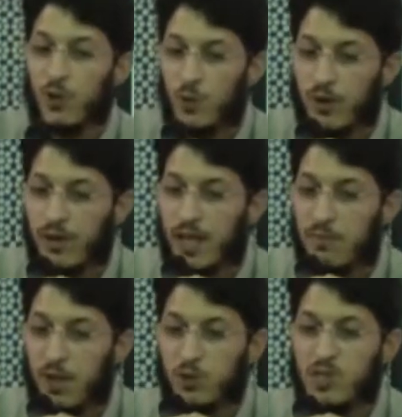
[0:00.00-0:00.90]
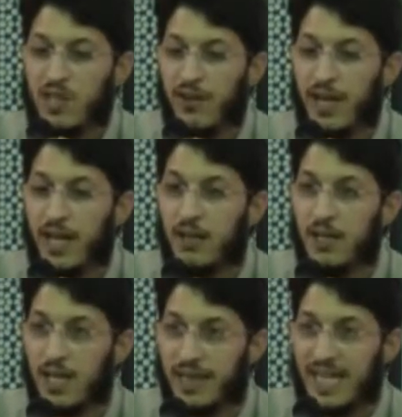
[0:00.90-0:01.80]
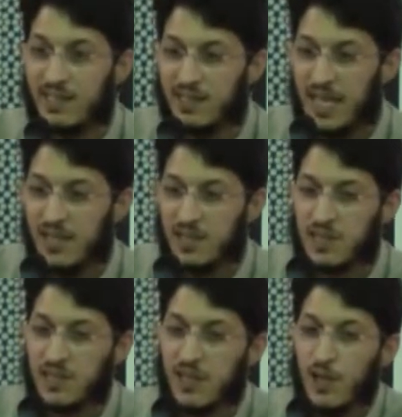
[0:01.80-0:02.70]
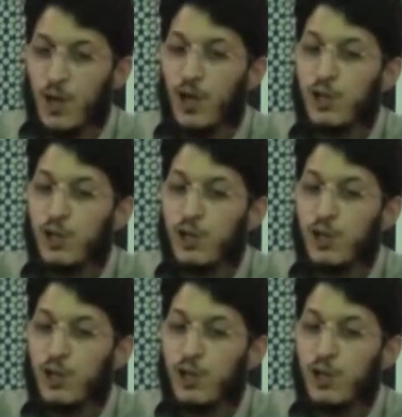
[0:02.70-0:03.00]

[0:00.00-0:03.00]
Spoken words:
if you worry about Syria in that sense,